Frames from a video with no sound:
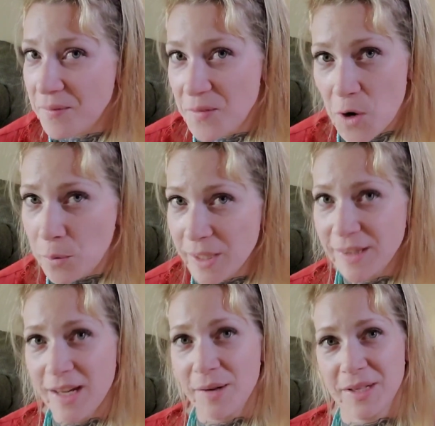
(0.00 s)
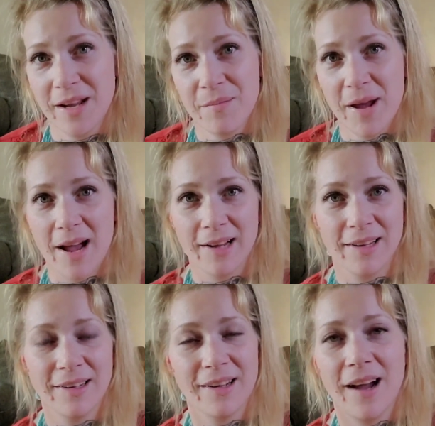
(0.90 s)
nobody thought I would come back.
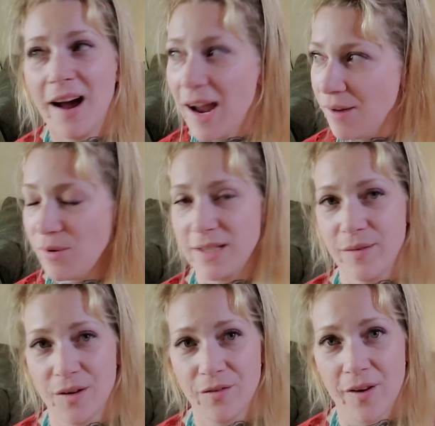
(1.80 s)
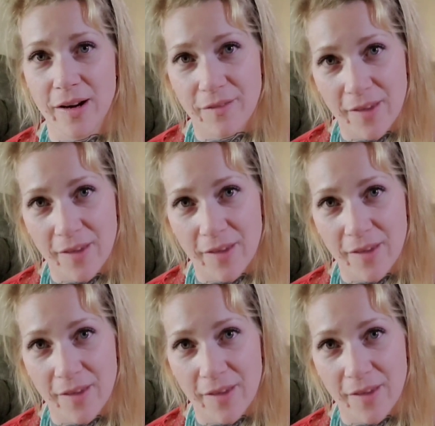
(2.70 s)
I was even afraid of